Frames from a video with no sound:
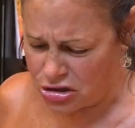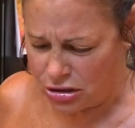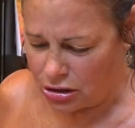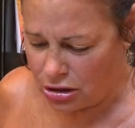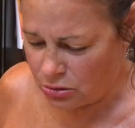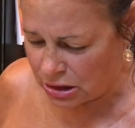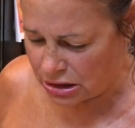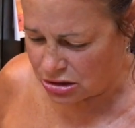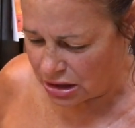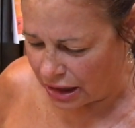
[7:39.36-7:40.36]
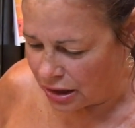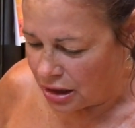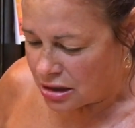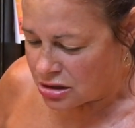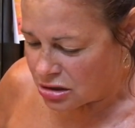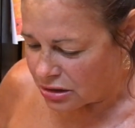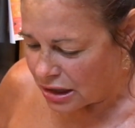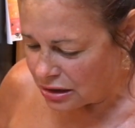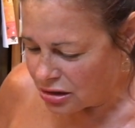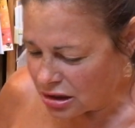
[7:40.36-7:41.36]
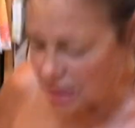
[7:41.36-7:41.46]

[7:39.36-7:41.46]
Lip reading: so you don't want to do that. So then you're